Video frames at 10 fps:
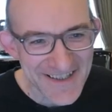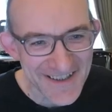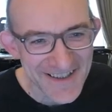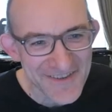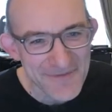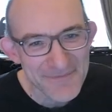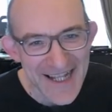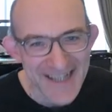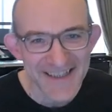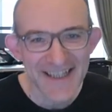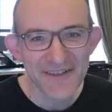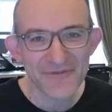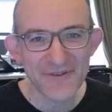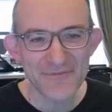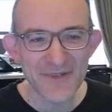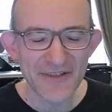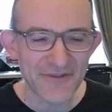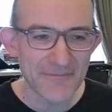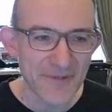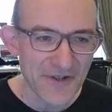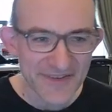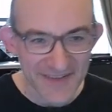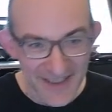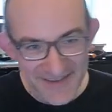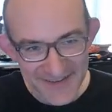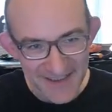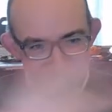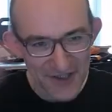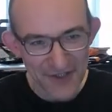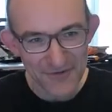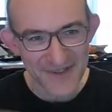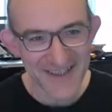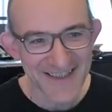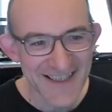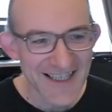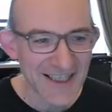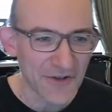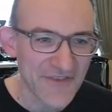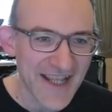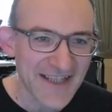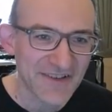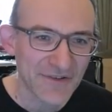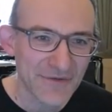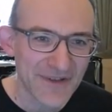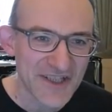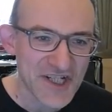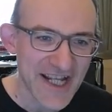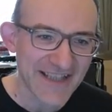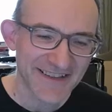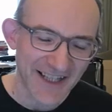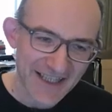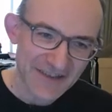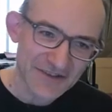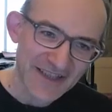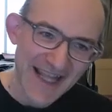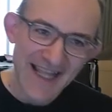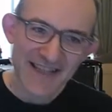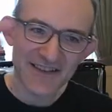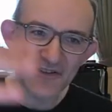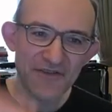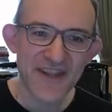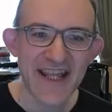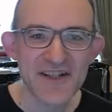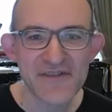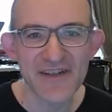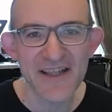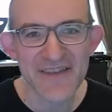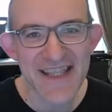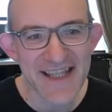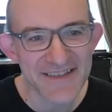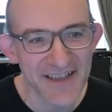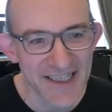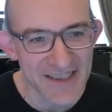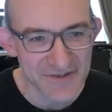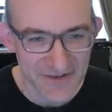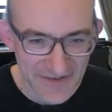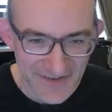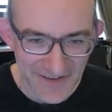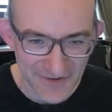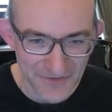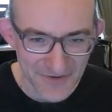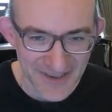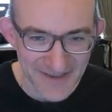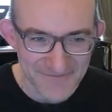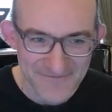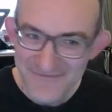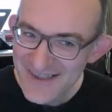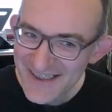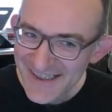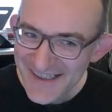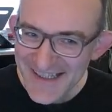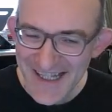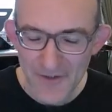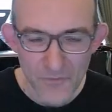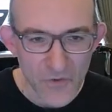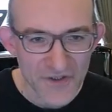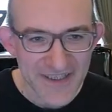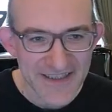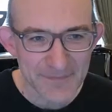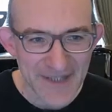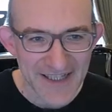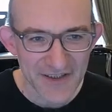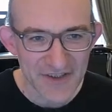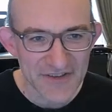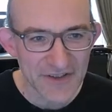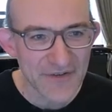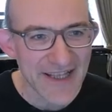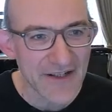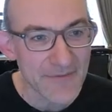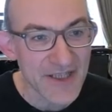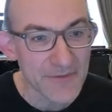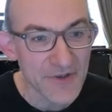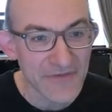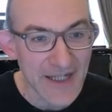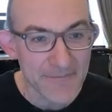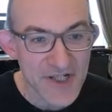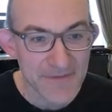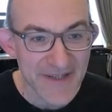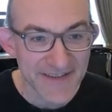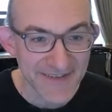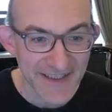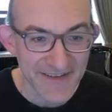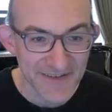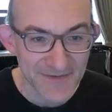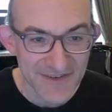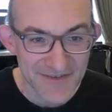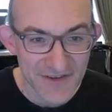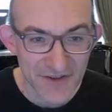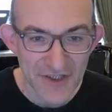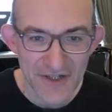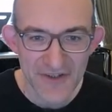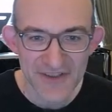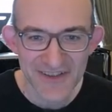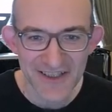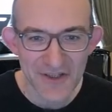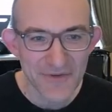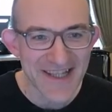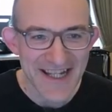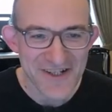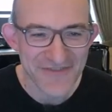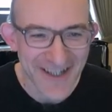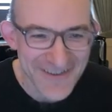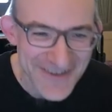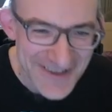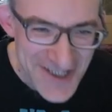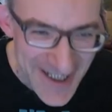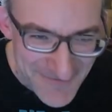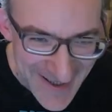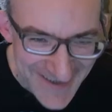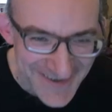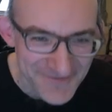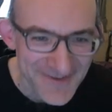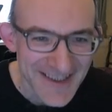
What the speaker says: the black king from both sides here, you know, along the a2 g8 diagonal and along the h5 e8 diagonal. So, yeah, what is black going to do here? I mean, a move like bishop e6, do you know that queen h5 is checkmate?